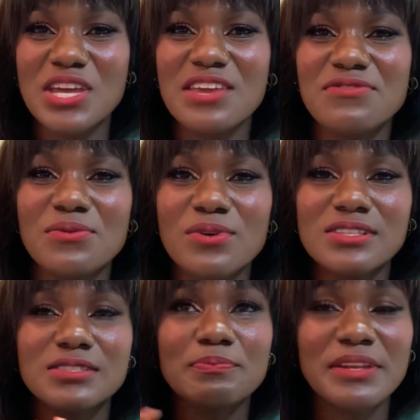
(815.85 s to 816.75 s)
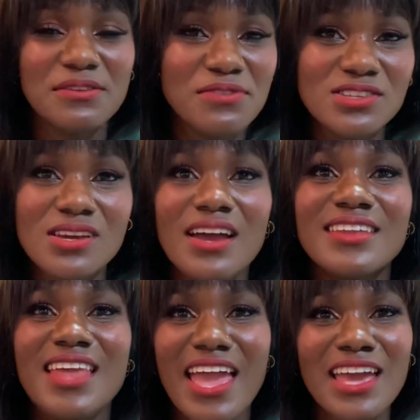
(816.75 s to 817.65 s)
if it was beneficial
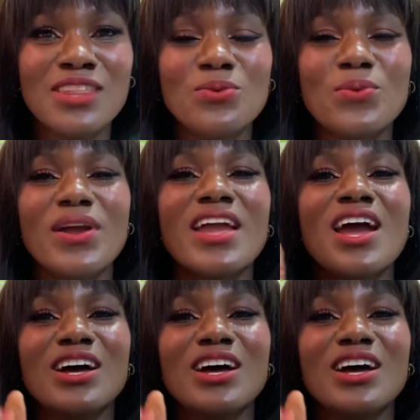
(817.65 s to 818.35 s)
in any way,